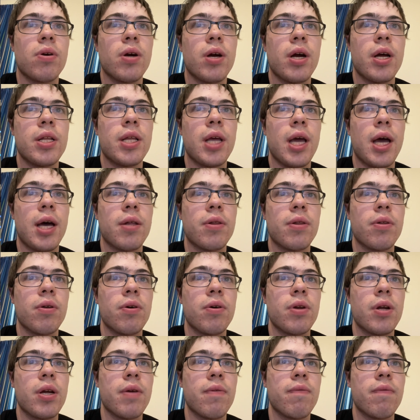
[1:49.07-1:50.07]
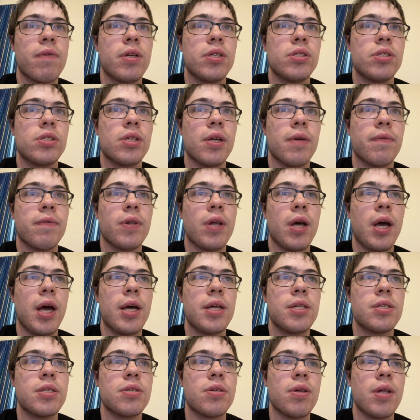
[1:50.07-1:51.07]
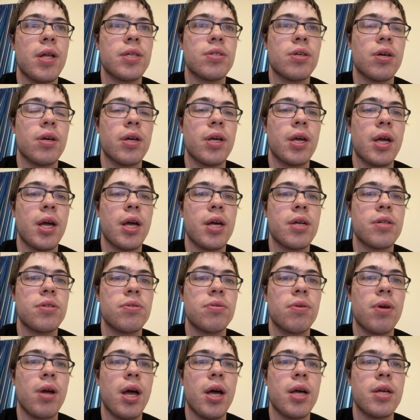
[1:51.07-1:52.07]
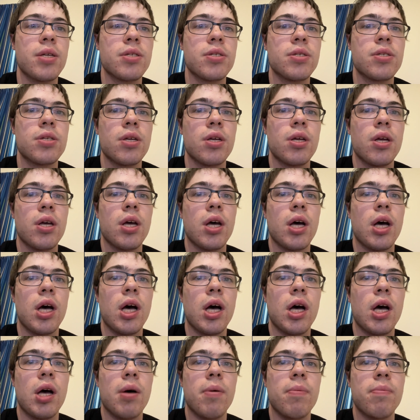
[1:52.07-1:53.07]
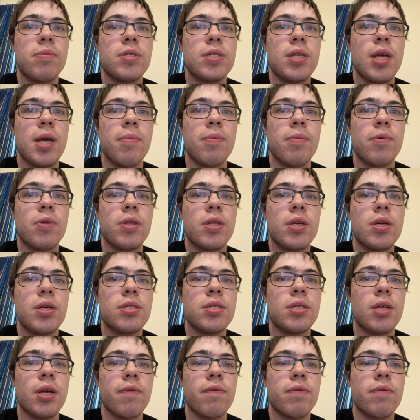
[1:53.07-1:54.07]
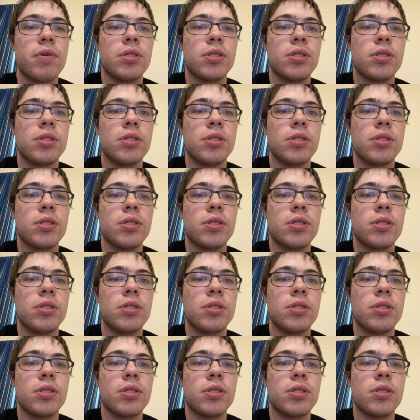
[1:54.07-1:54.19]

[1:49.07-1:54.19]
I download it and reach level 9. So that's all you got to do, guys. Same with these, like reach